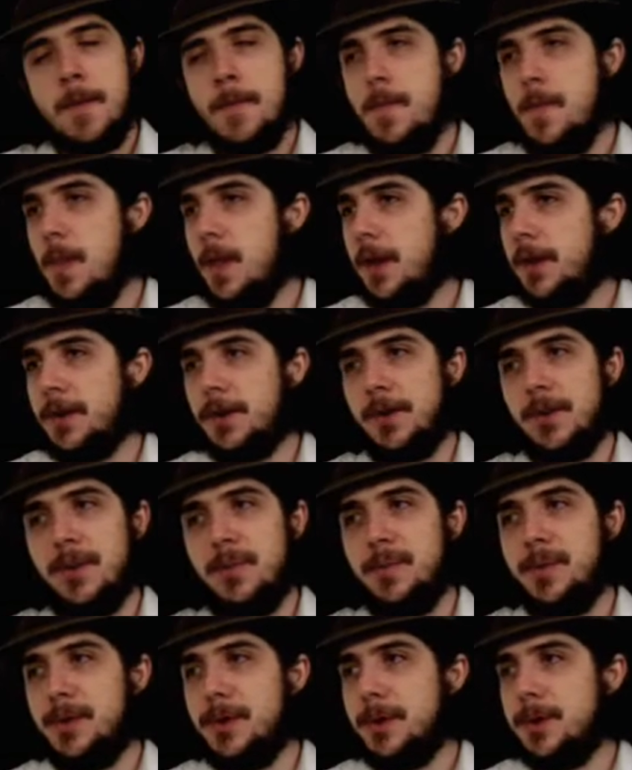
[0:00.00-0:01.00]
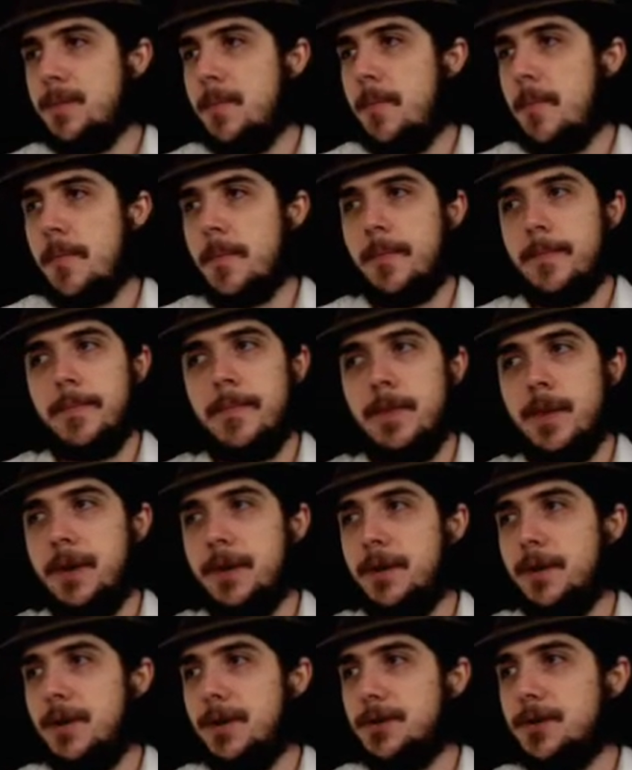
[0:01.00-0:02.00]
Not at all bitter,
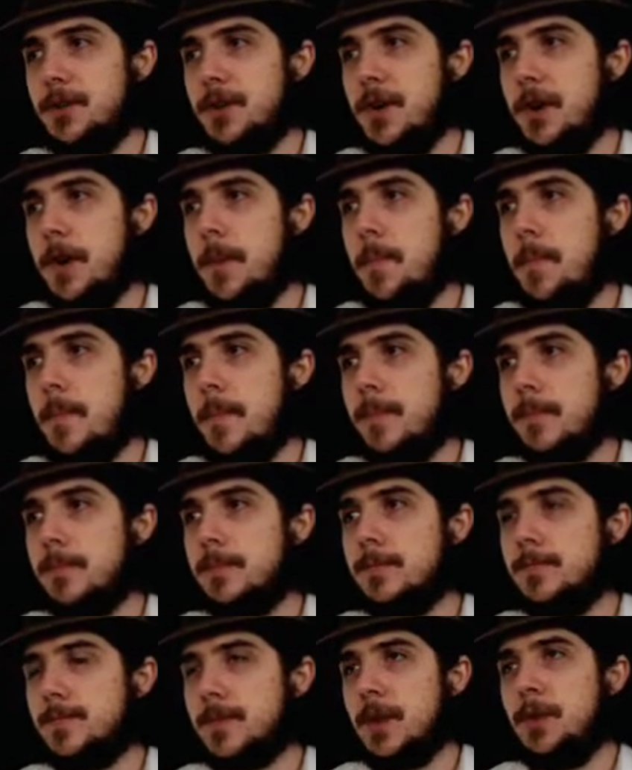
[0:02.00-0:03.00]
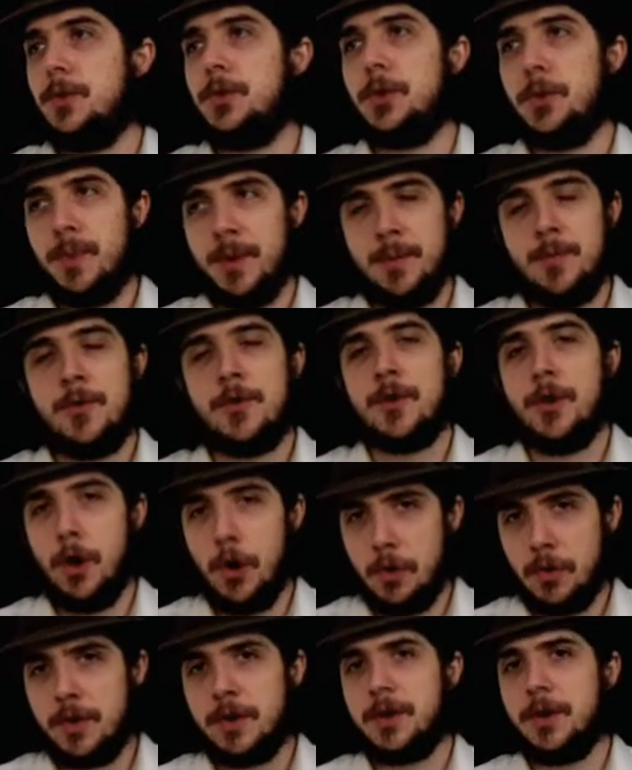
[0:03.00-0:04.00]
not at all dry. A little bit more
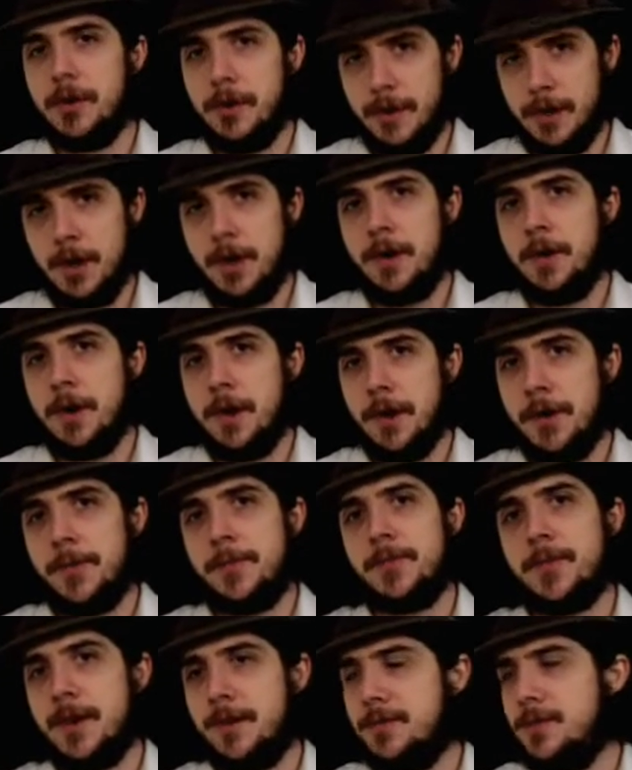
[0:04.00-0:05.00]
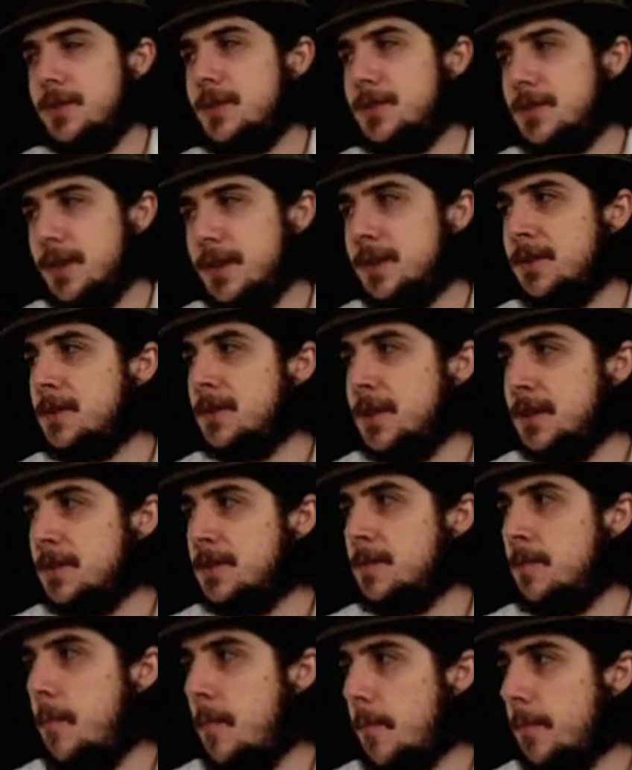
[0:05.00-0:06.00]
oak going on now after the second
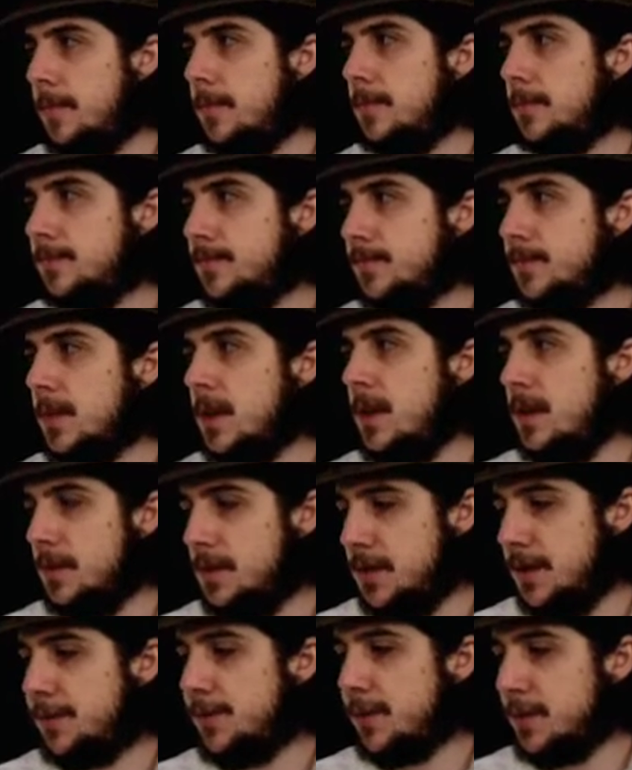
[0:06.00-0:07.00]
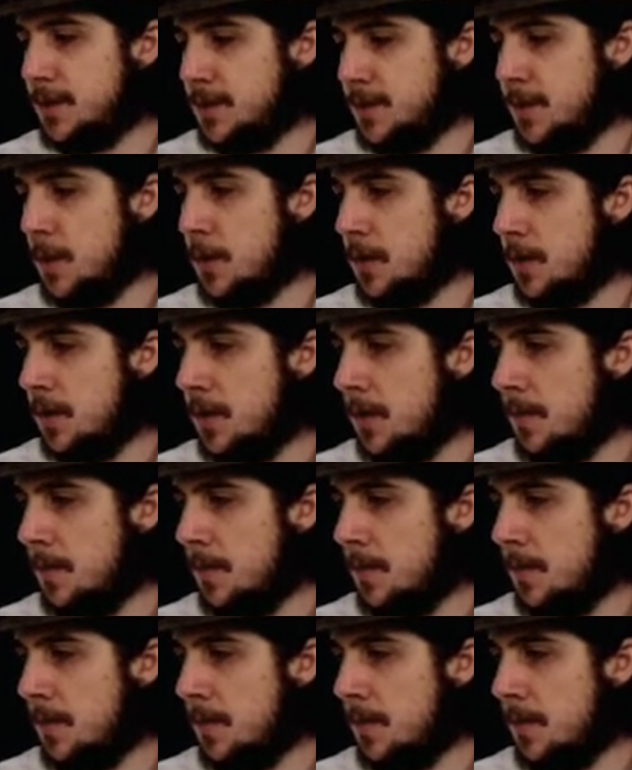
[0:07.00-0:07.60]
taste. There's definitely some oak.